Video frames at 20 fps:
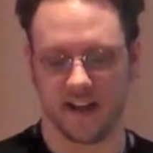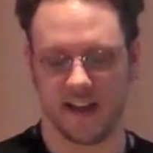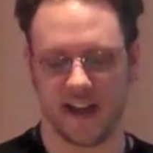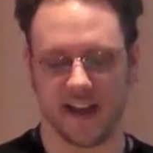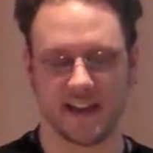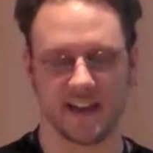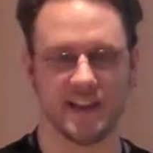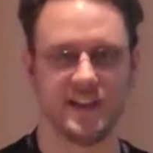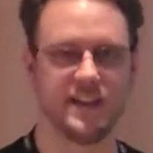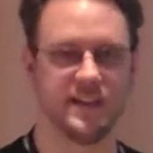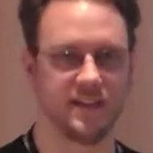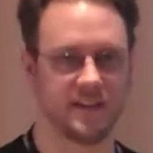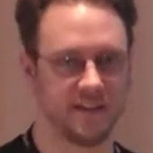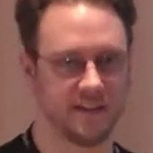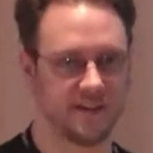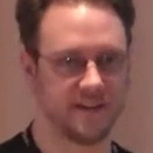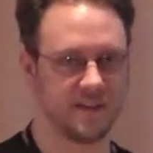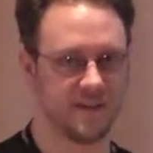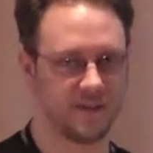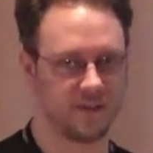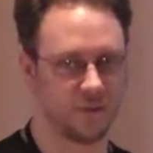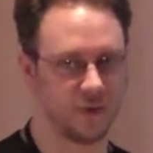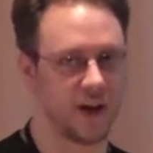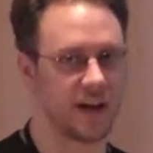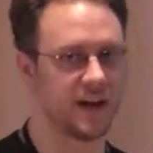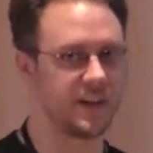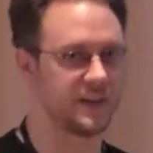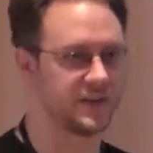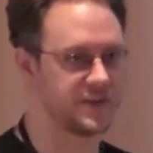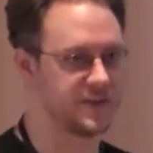any
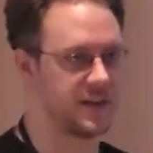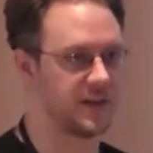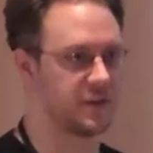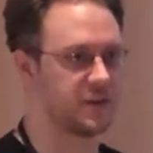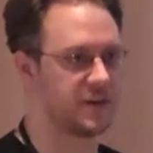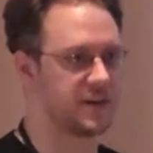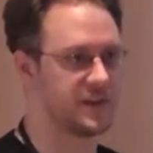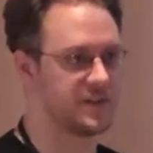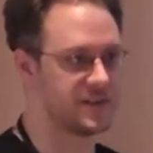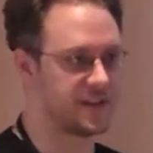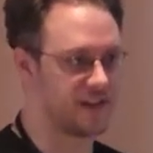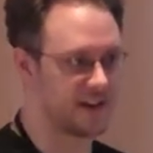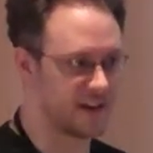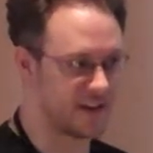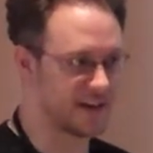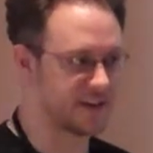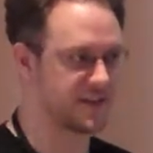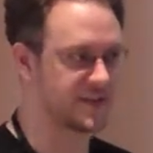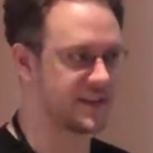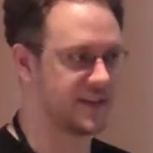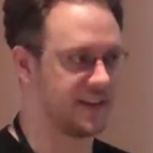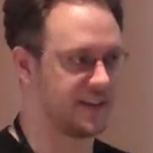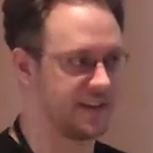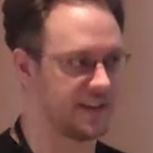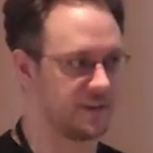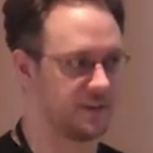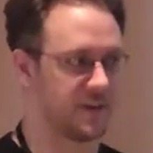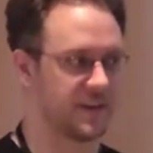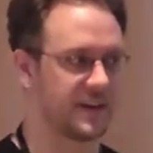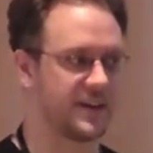wireless network is a hostile
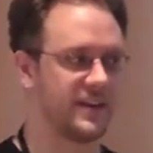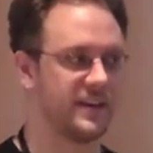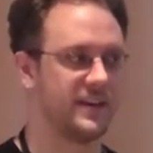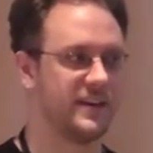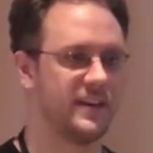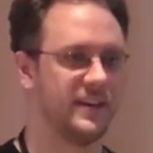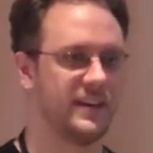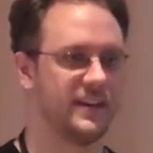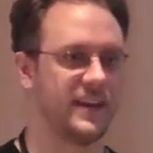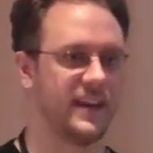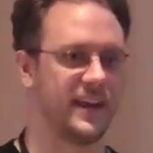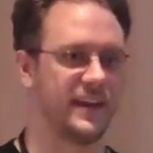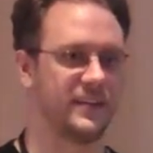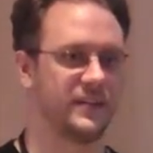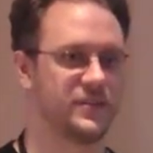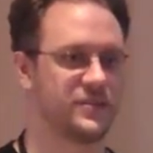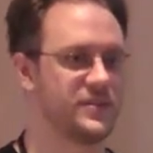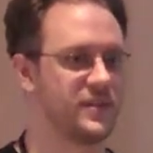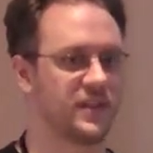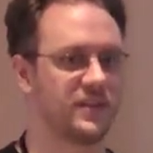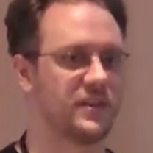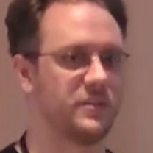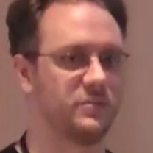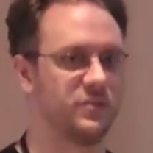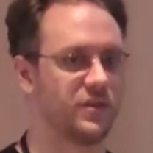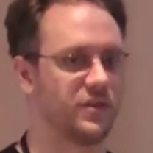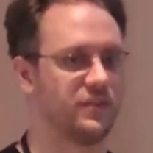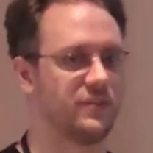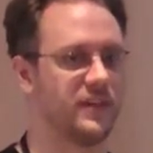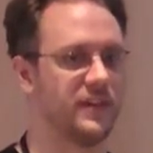network, and there's nothing
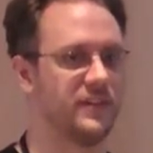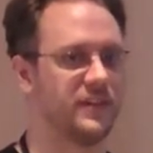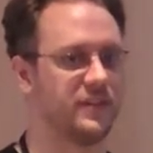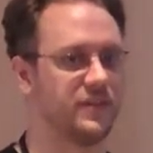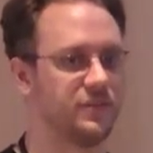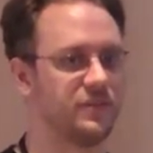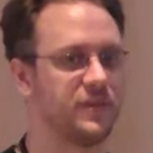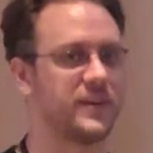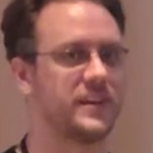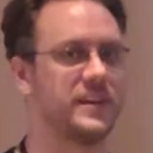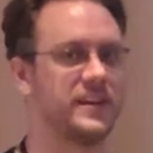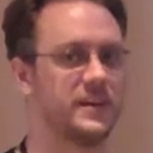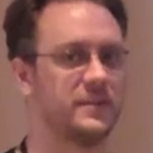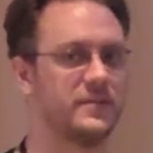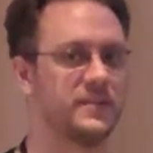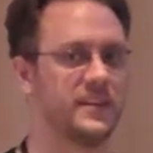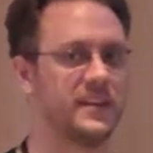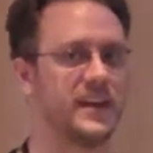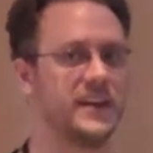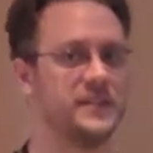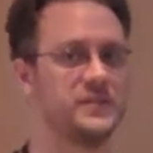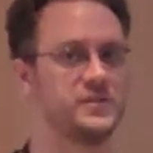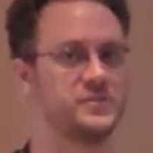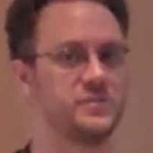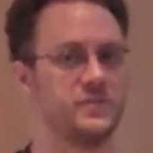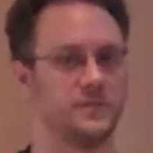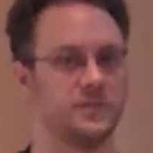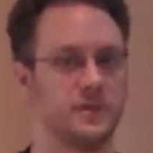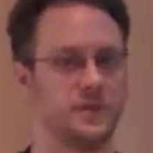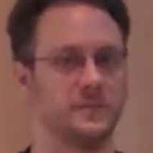more fun than fucking up the guy who's
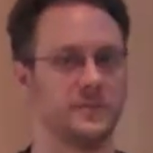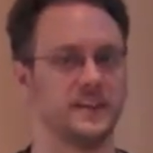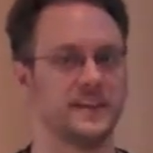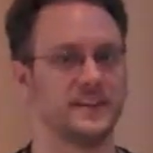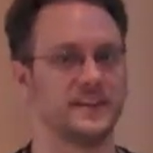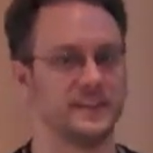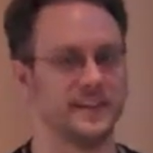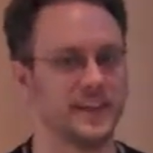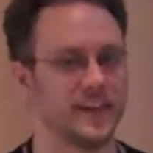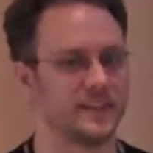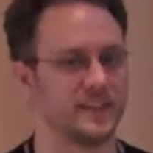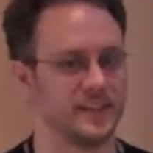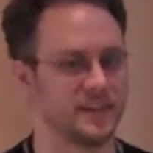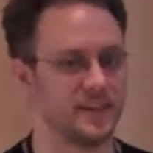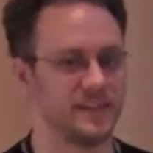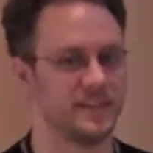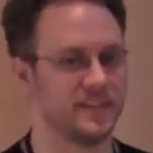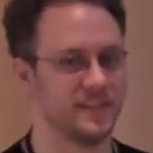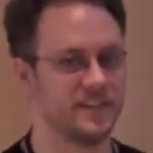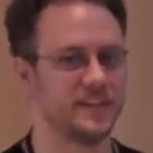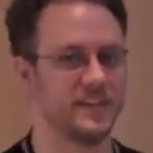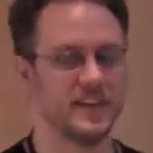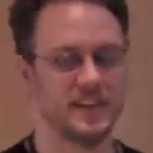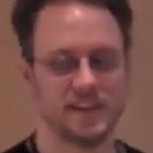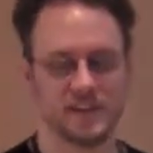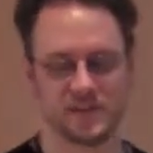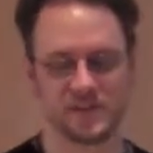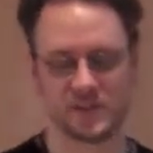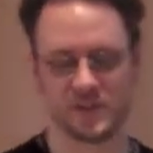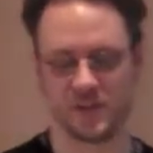performing. Nothing.
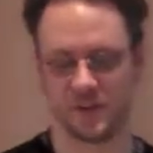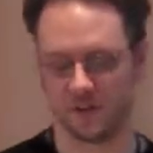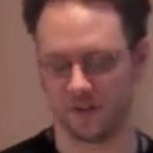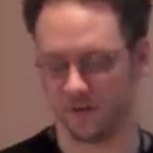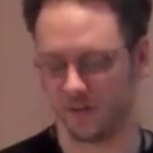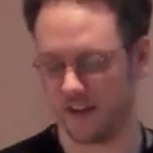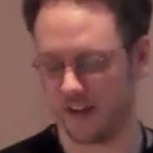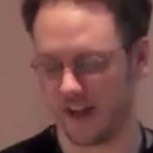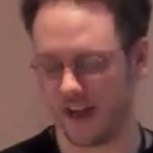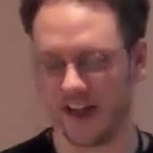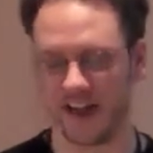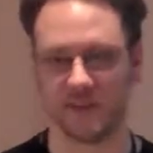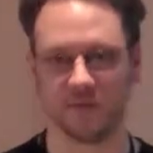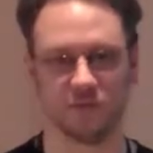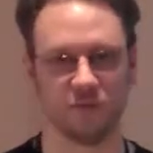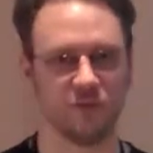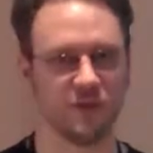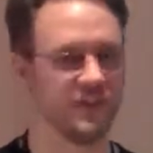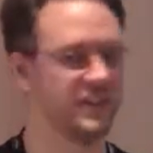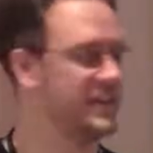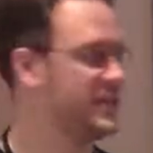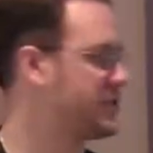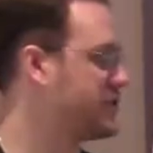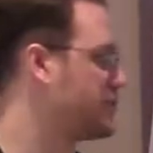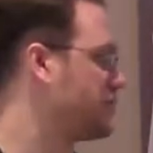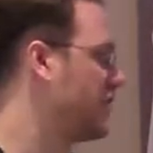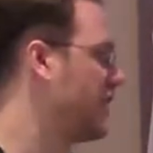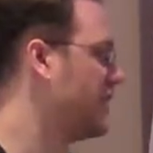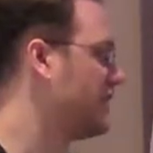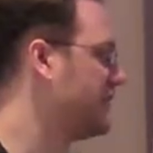So I really
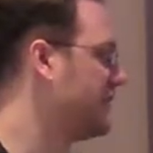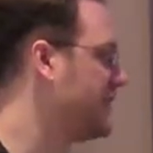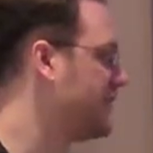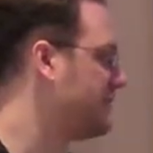strongly